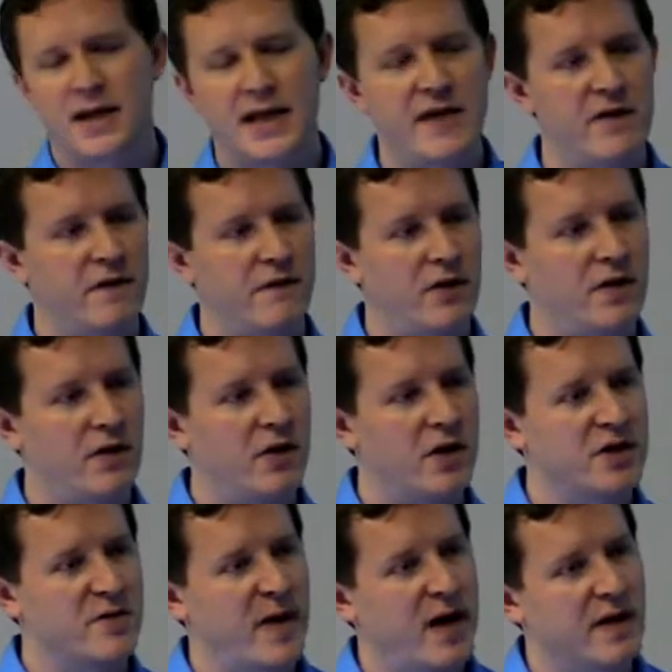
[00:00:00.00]
even for the
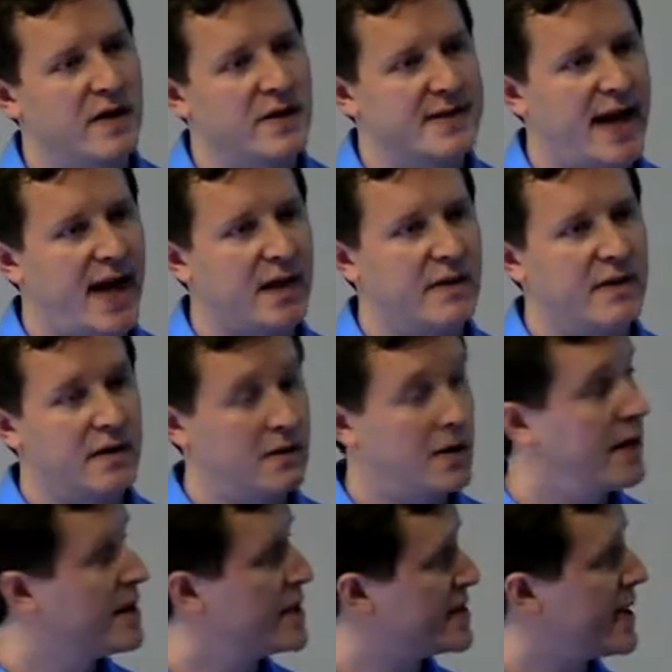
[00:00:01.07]
large amount of the stack that
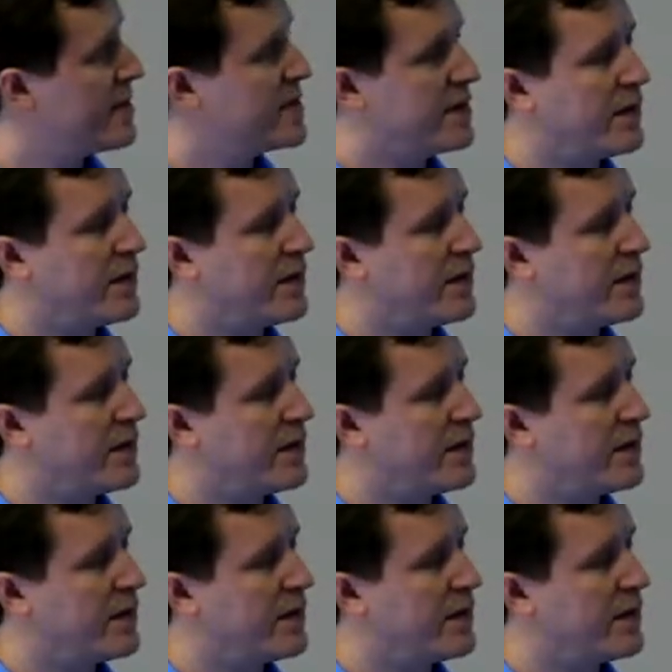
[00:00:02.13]
on these types